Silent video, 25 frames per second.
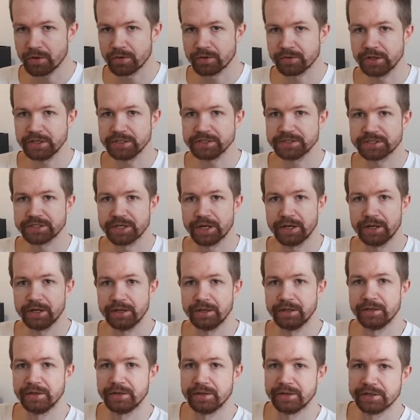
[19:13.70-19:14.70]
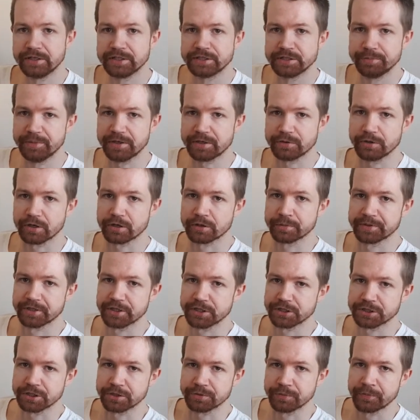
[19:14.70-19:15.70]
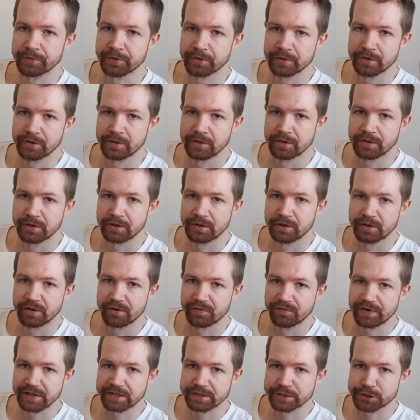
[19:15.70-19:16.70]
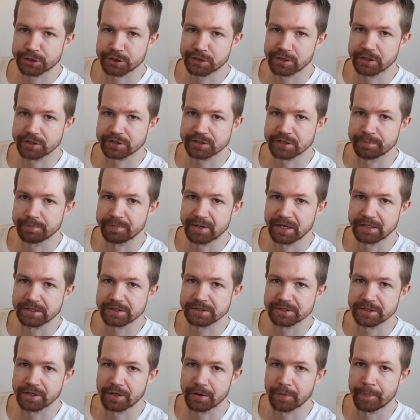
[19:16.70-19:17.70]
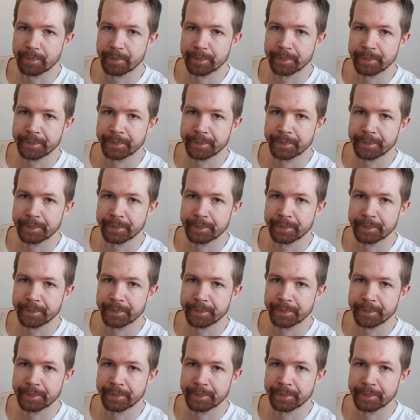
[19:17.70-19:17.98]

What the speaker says: This is a big recommendation. Feldschlößchen Pilsner,